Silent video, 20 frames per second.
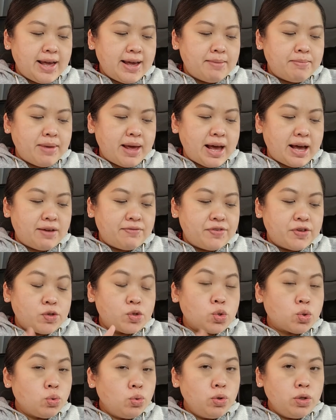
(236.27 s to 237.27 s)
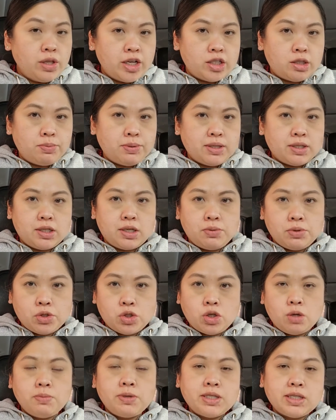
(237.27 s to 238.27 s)
am having school lunch because there
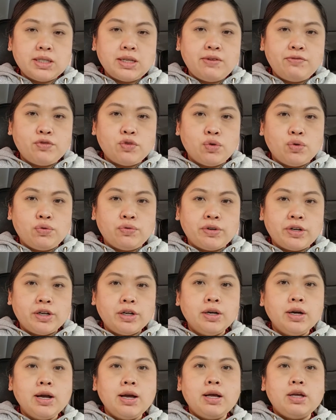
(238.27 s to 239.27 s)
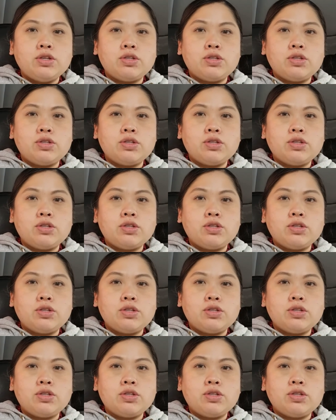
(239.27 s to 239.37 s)
was so much left over.